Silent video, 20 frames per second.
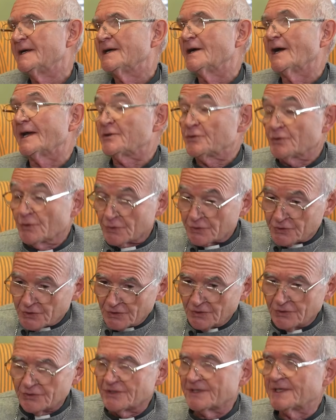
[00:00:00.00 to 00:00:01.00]
and to your
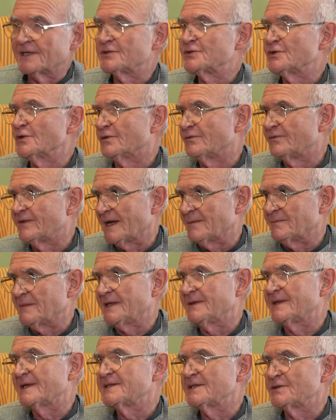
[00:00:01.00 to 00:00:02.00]
children and to your
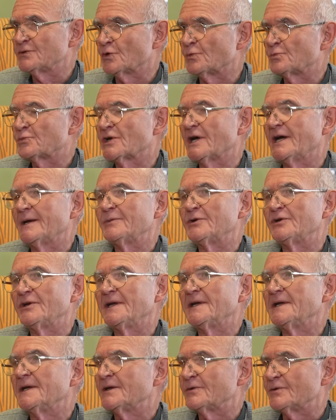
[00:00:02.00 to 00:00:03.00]
family. That is your
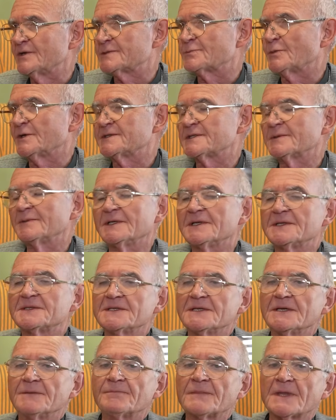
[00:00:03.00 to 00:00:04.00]
primary
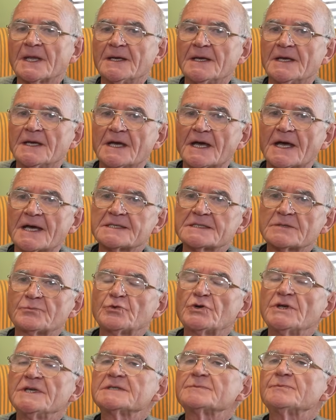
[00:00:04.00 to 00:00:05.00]
responsibility. As a
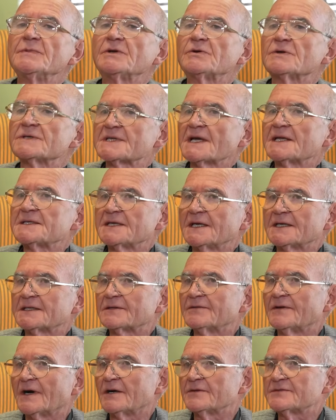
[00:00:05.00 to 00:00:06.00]
priest, because I take
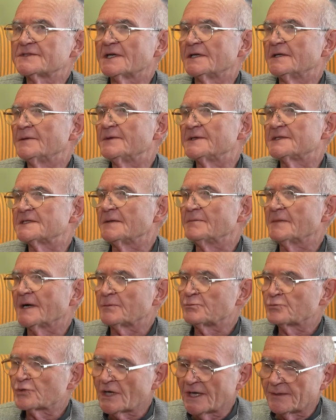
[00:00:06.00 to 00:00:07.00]
the vow of celibacy, my
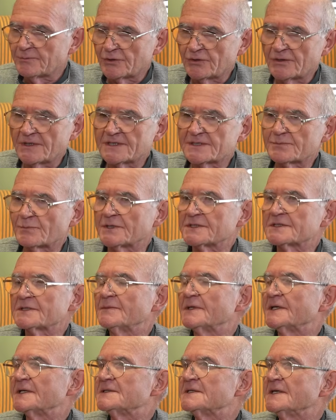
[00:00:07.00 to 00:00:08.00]
primary
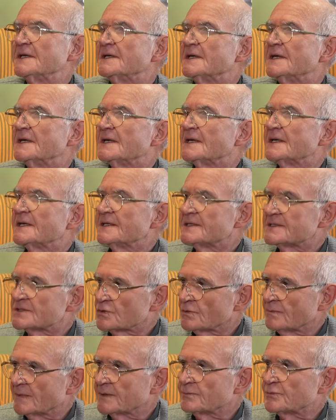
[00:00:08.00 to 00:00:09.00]
responsibility is
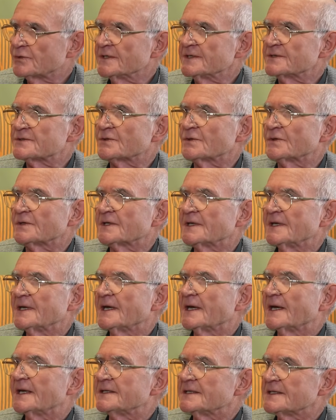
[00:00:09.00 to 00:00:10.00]
to my priesthood
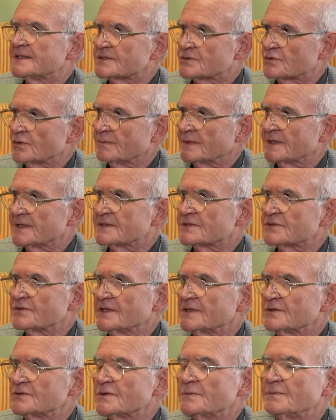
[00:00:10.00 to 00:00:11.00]
and is to
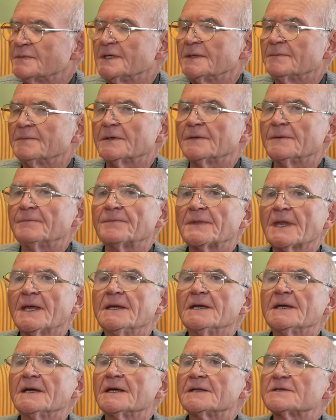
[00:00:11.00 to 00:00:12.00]
ministering to people.
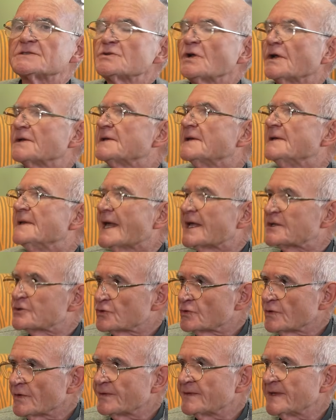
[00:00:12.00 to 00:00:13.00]
It's not a
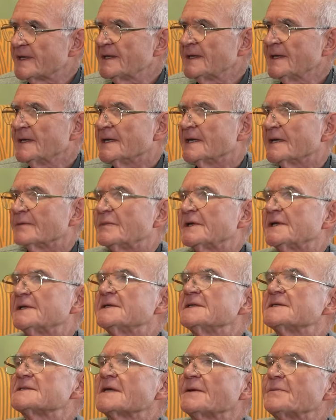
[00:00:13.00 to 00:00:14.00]
natural thing, but
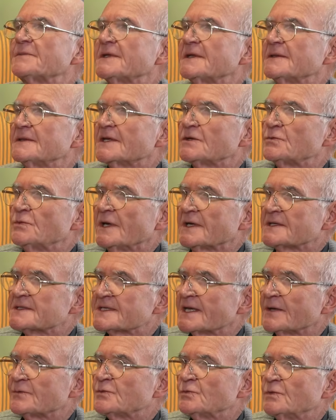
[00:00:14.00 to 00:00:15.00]
it is something that we
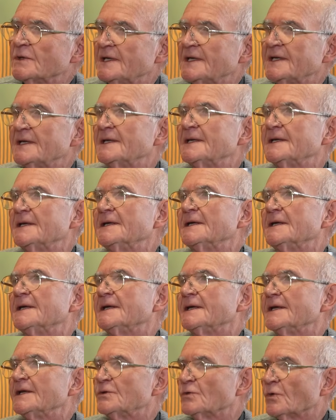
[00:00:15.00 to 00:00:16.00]
accept willingly
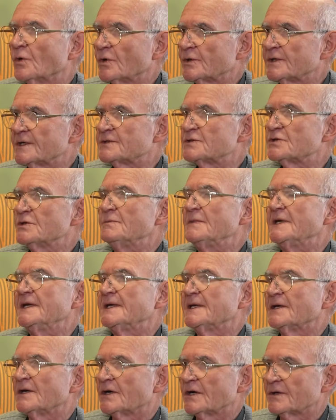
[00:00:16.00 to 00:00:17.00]
in order to
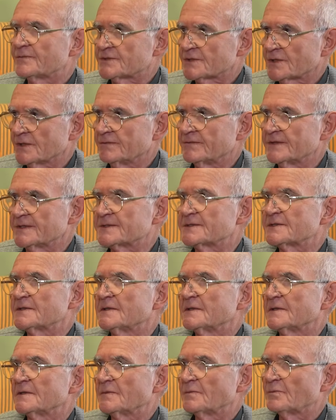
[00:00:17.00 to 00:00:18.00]
be of service
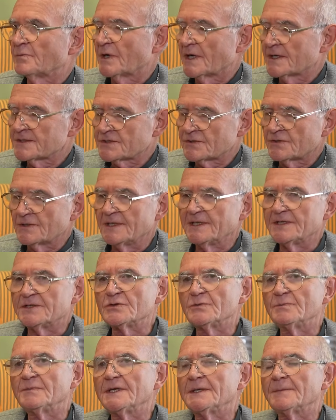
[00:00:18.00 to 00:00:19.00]
pastorally
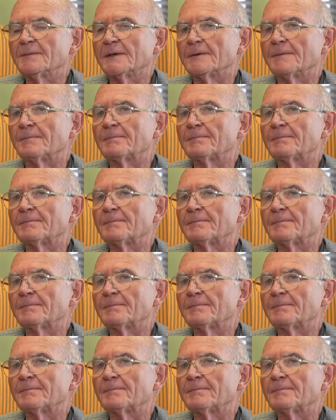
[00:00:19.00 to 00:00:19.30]
to people.